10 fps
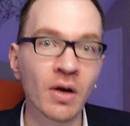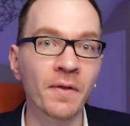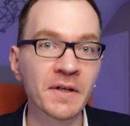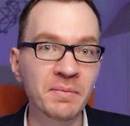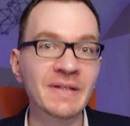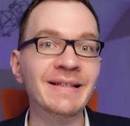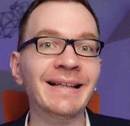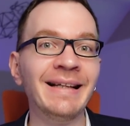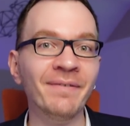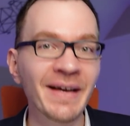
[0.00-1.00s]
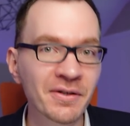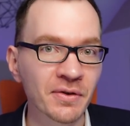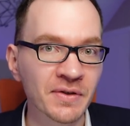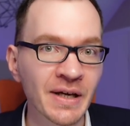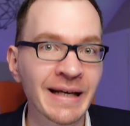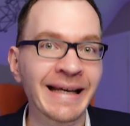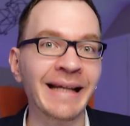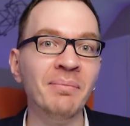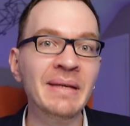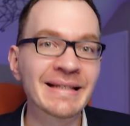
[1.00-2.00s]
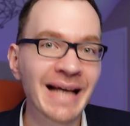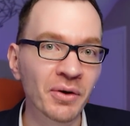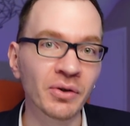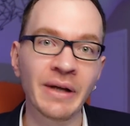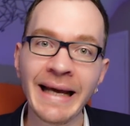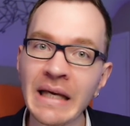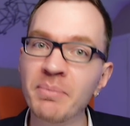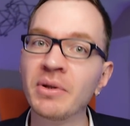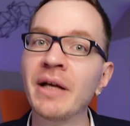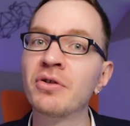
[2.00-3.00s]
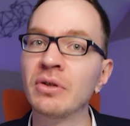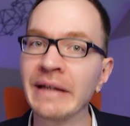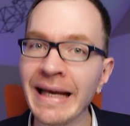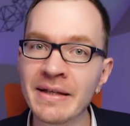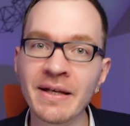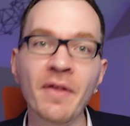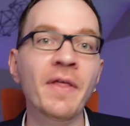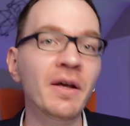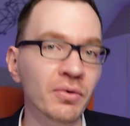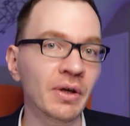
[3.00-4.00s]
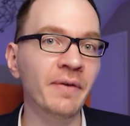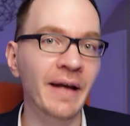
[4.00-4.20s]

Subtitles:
This means that investors can miss out on any potential gains they could have